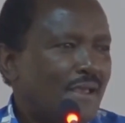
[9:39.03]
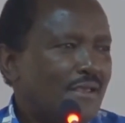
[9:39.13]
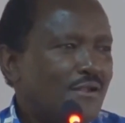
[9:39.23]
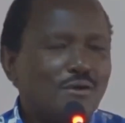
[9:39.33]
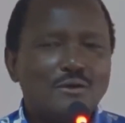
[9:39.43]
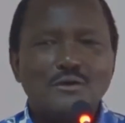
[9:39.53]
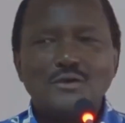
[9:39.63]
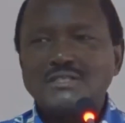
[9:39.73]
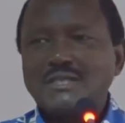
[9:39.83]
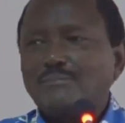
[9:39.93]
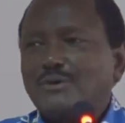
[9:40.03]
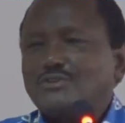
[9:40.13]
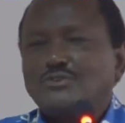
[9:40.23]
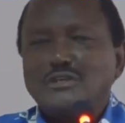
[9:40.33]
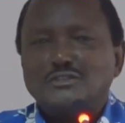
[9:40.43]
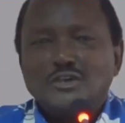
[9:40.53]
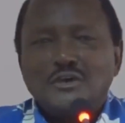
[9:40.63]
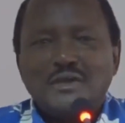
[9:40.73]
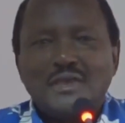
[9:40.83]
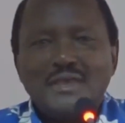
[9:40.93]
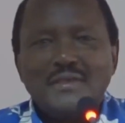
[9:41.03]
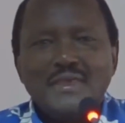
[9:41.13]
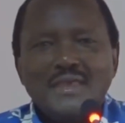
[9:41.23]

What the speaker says: You know, you are supposed to enjoy...